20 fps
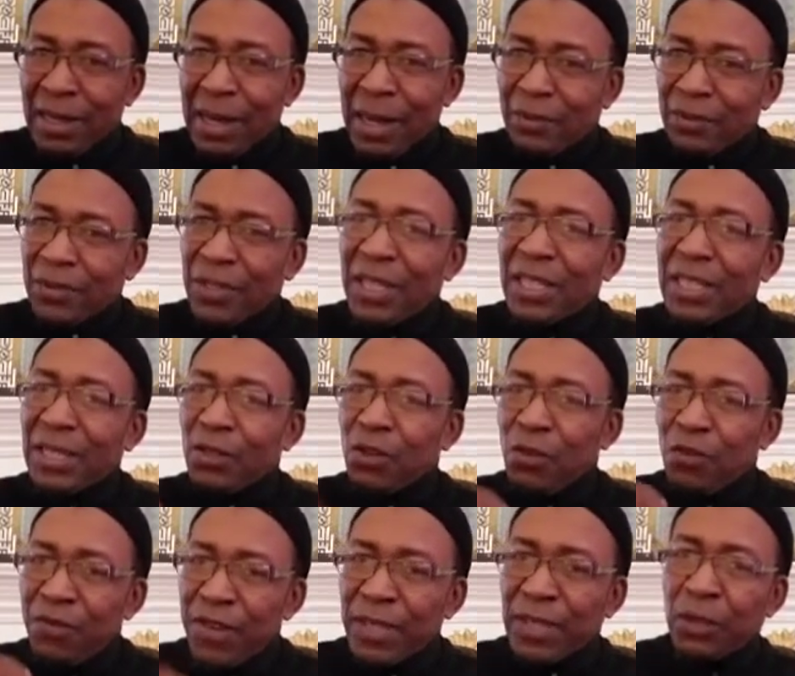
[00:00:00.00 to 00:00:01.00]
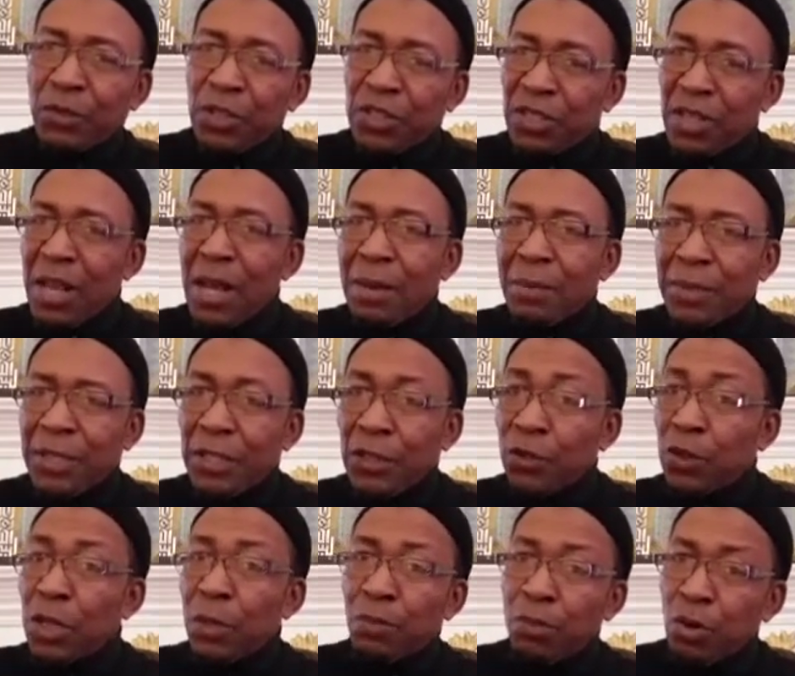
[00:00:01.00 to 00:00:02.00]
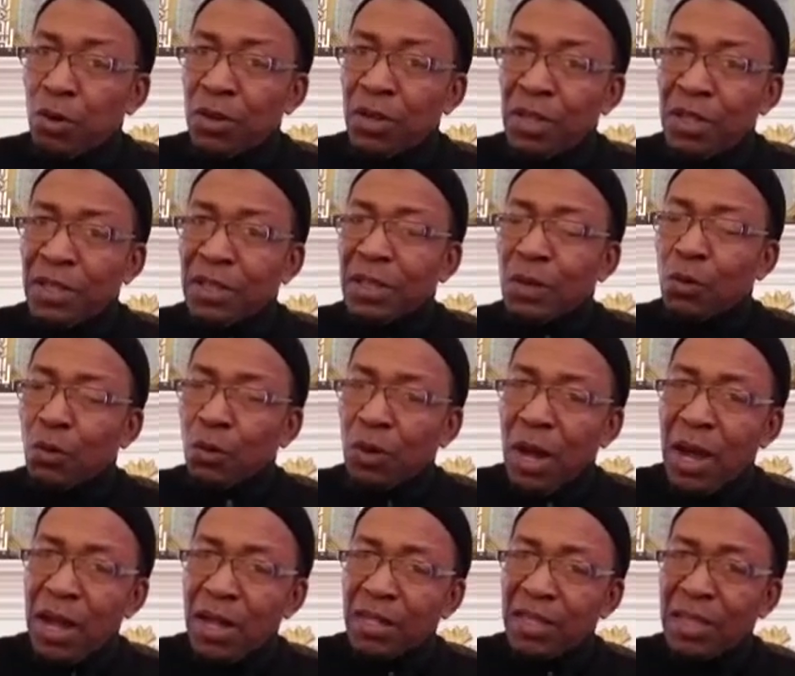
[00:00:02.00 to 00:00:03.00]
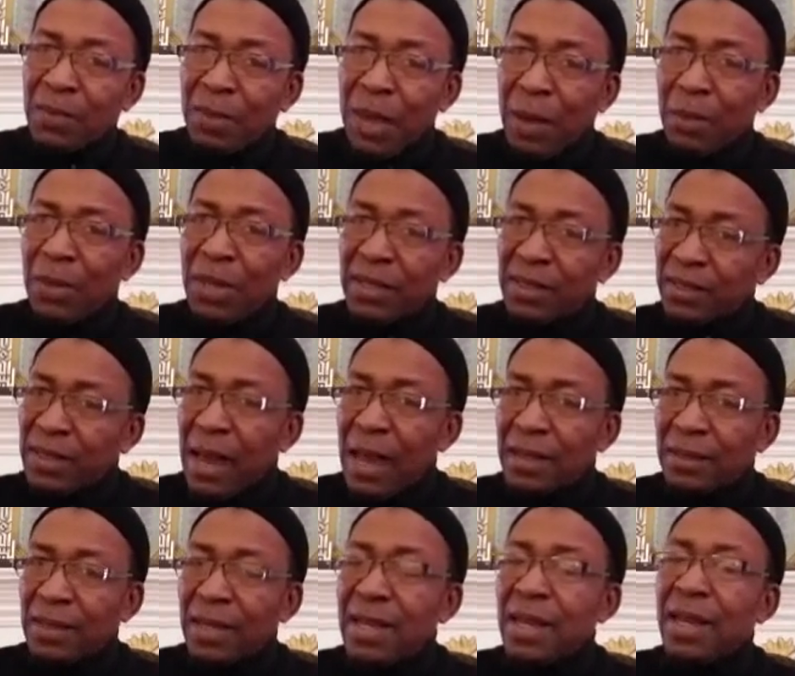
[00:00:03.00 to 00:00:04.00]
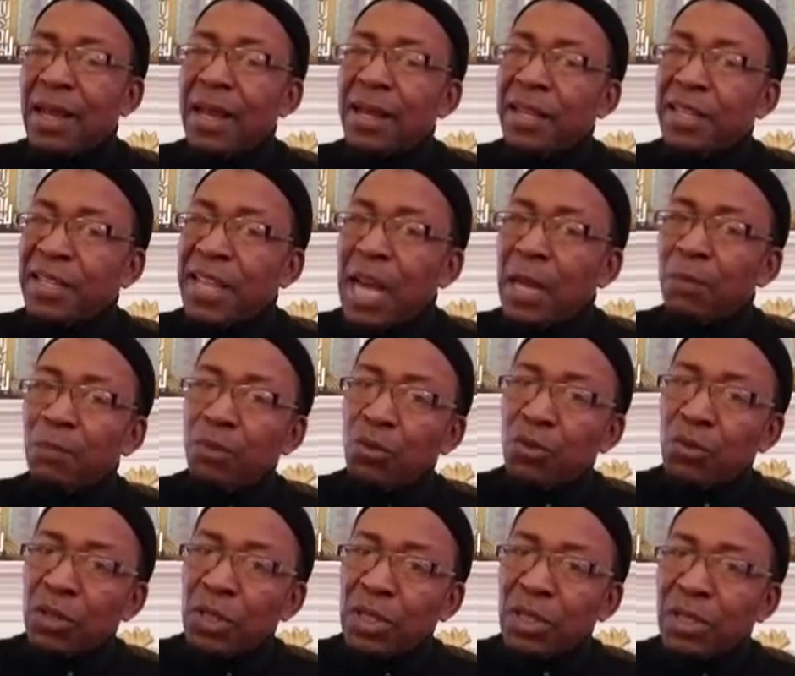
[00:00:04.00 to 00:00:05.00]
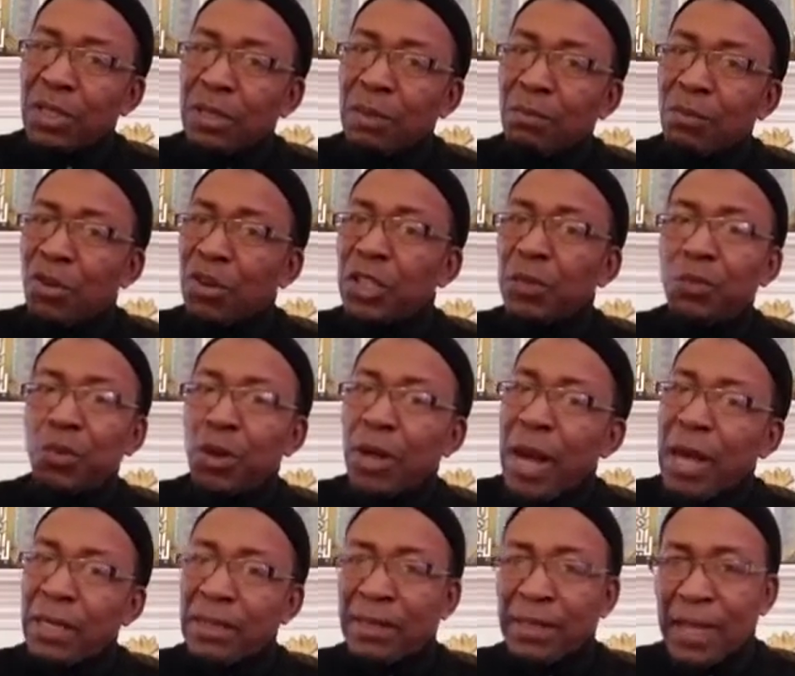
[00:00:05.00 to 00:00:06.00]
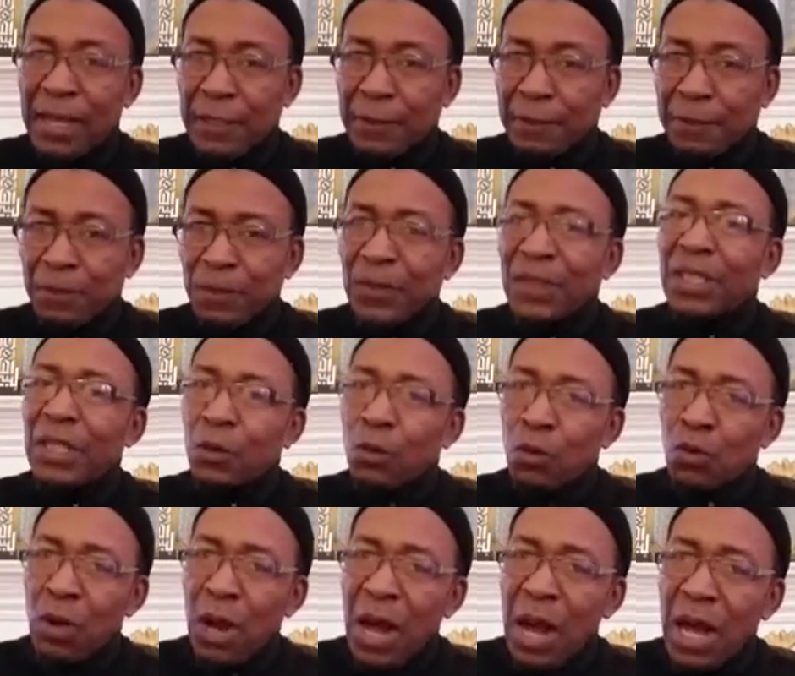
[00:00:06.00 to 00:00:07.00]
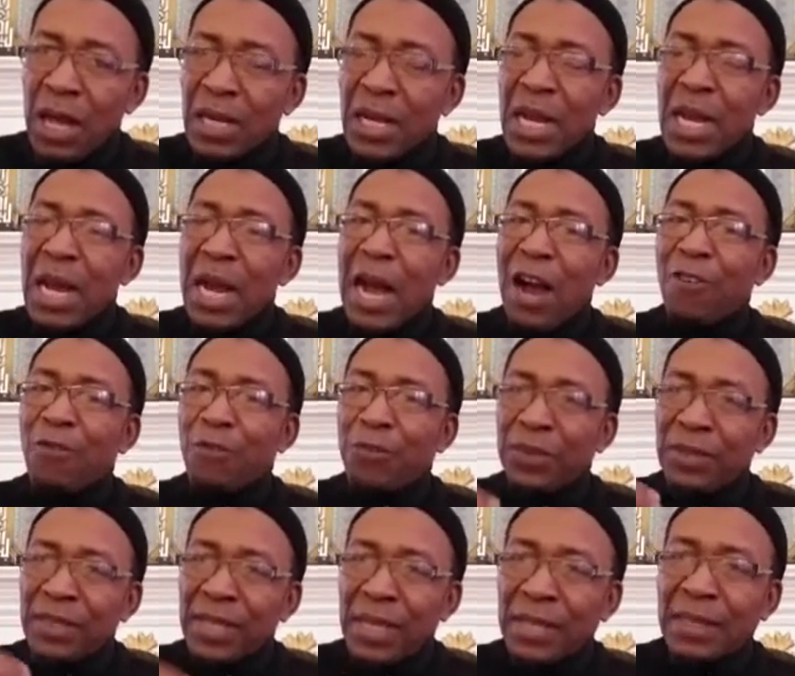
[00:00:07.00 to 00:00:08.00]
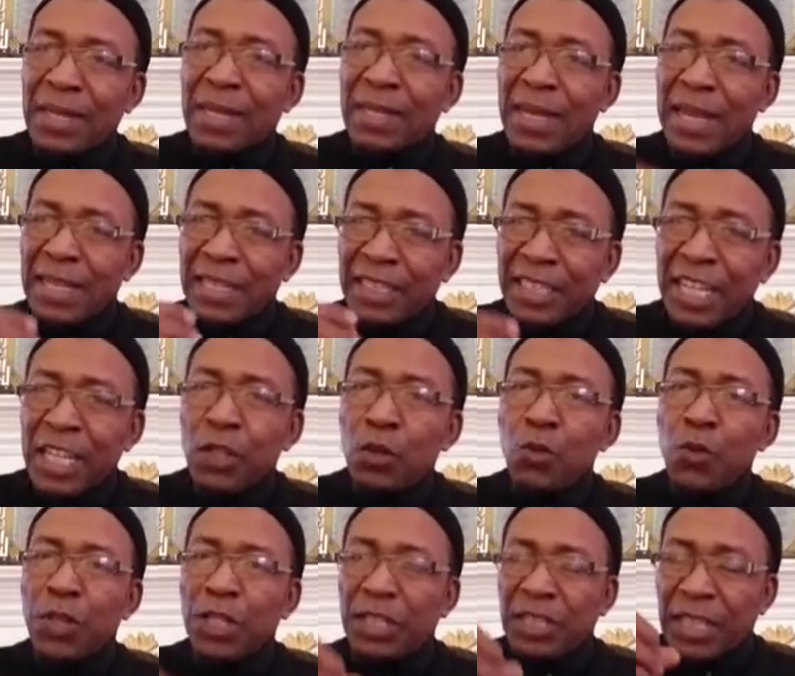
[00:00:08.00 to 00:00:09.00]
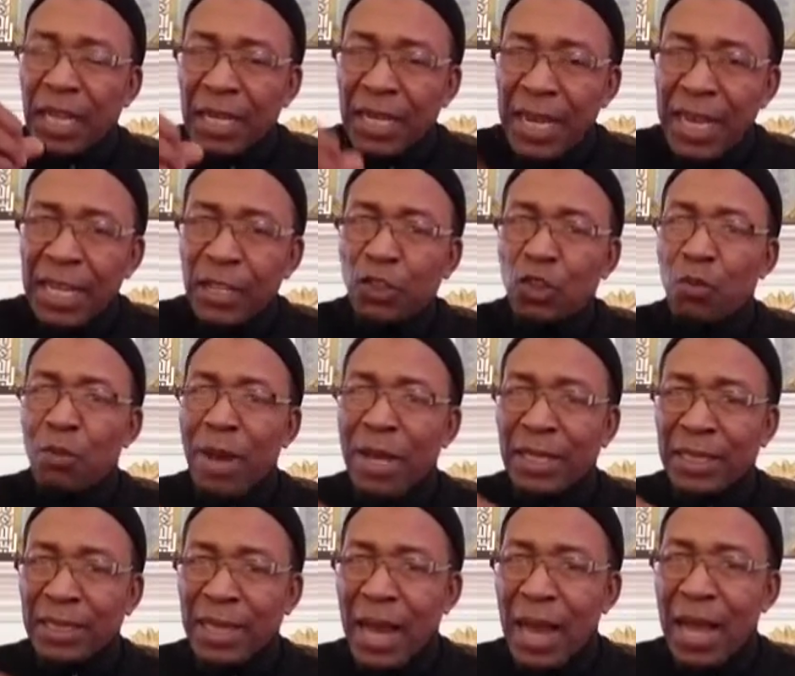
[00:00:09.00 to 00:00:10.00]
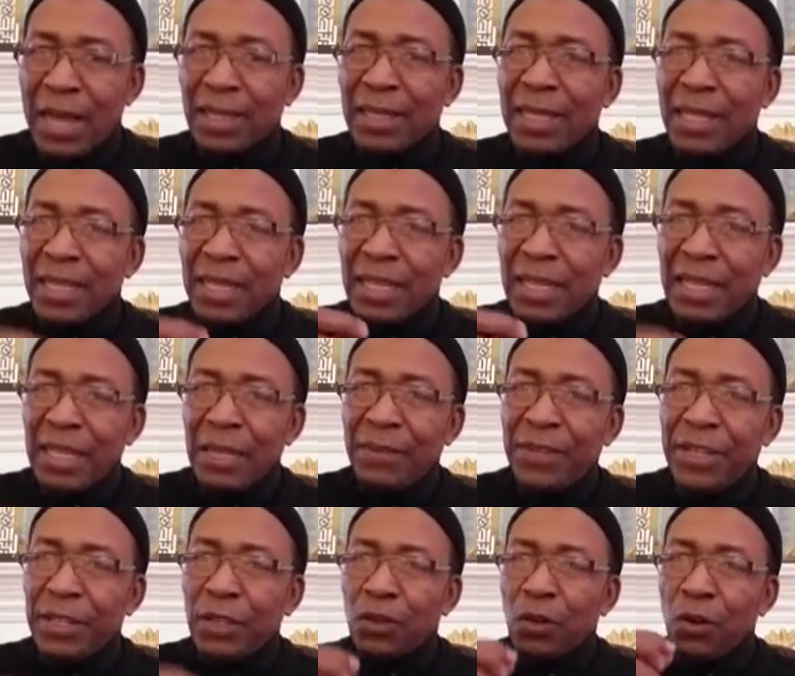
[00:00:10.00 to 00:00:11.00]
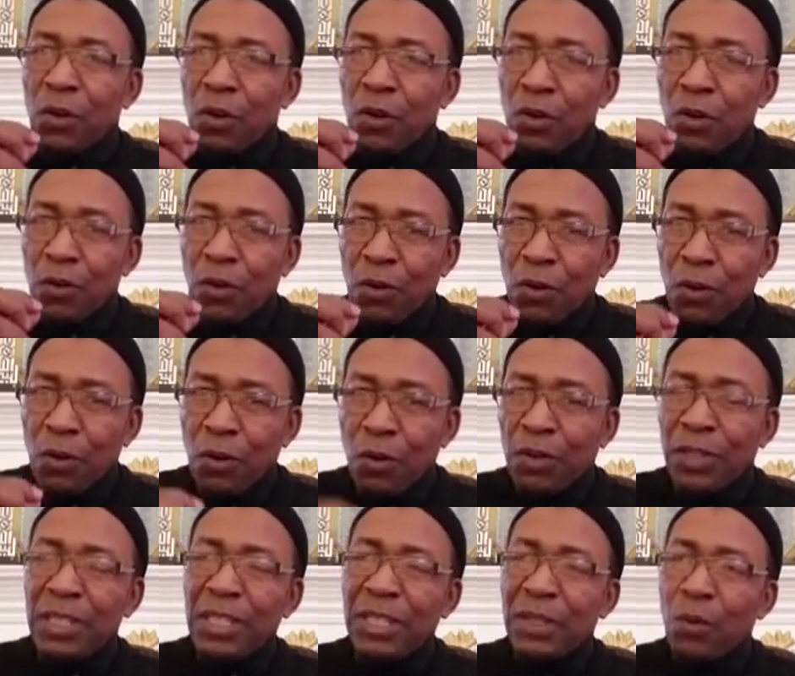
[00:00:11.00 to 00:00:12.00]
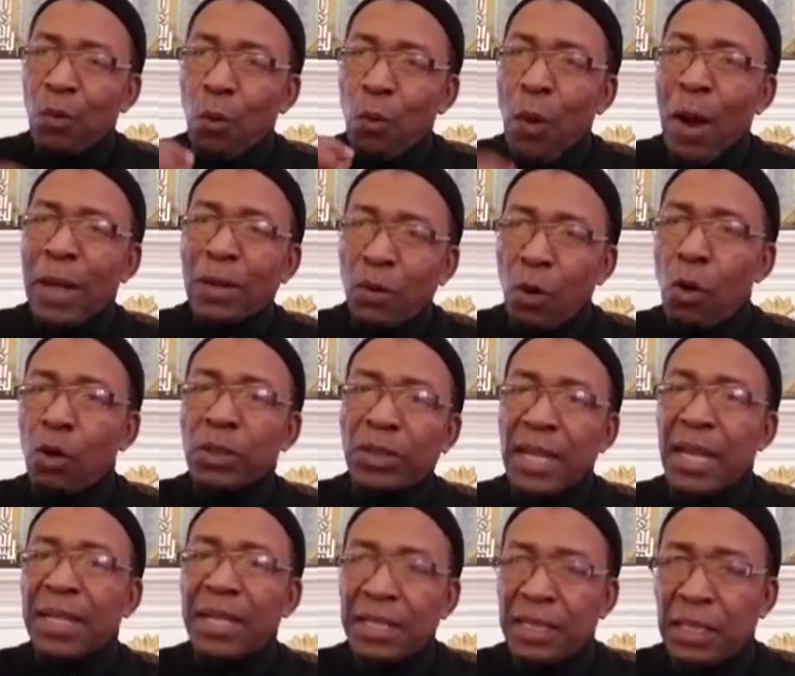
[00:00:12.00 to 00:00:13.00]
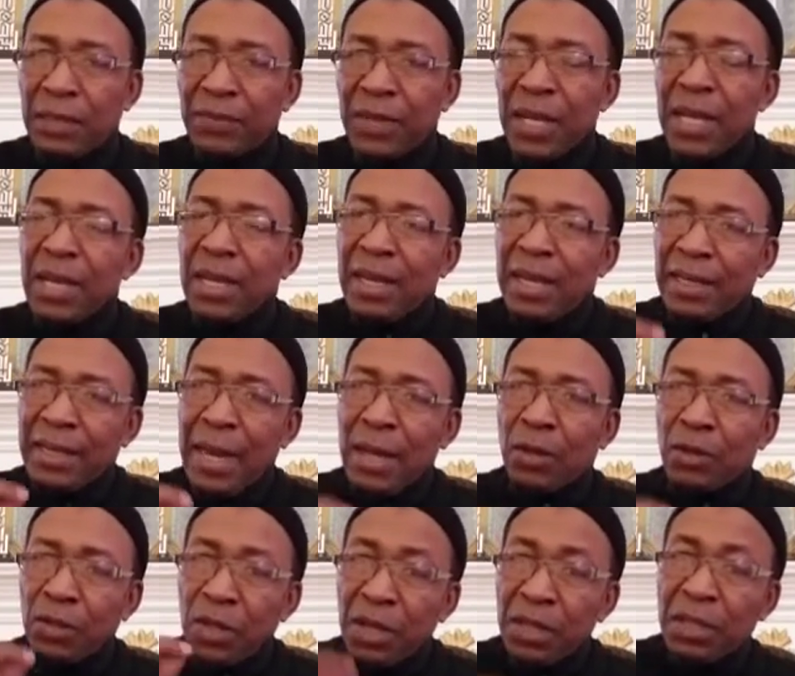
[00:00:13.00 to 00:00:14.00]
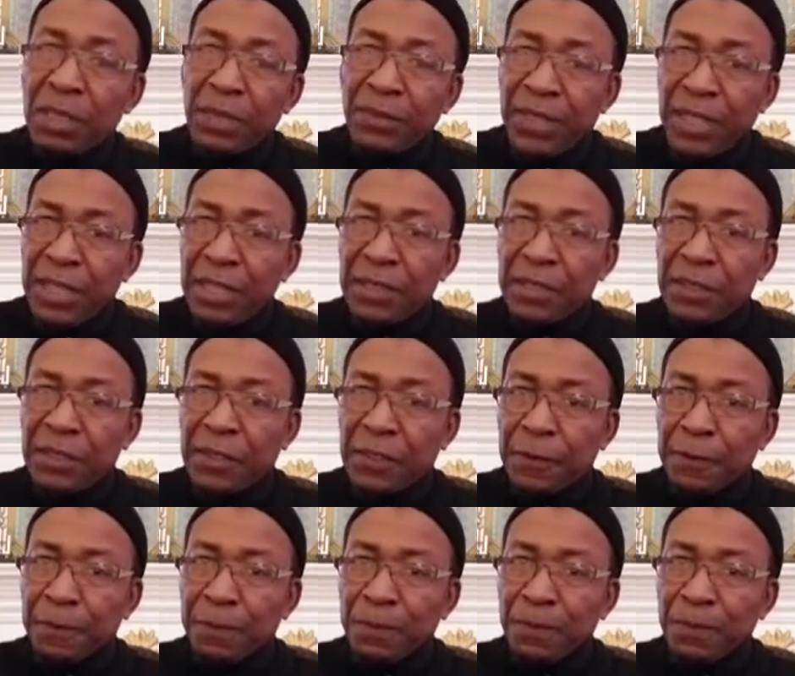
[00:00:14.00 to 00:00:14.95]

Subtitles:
after he converted to Islam, he wrote a book, The Quran, the Bible, and Science. And in that book, Maurice Bucaille said, the Quran have presented a genuine challenge to mankind, leaving only one alternative. And that alternative is